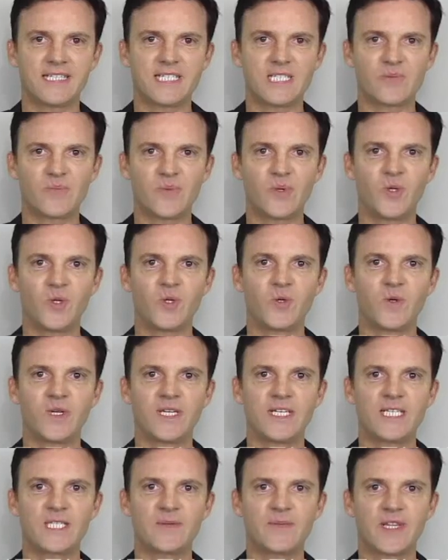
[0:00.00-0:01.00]
Spirit
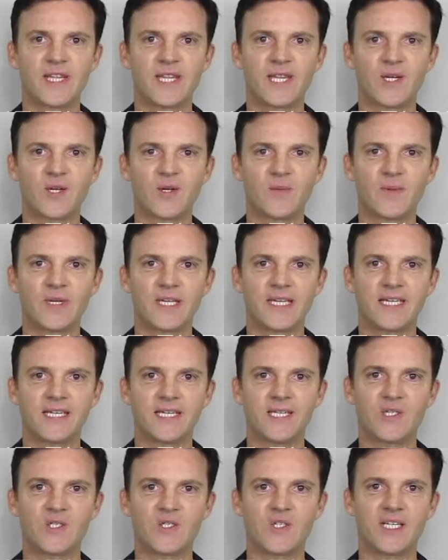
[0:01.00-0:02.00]
Releasement
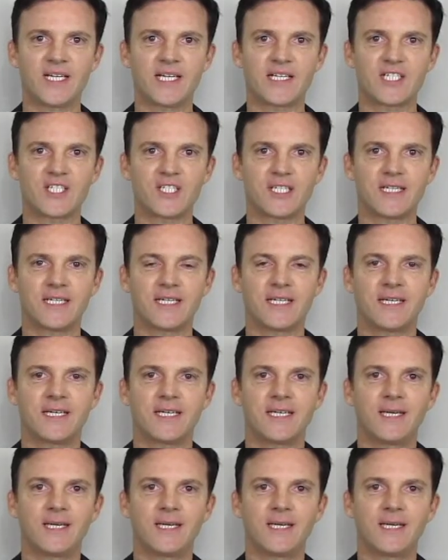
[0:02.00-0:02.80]
Therapy Introduction.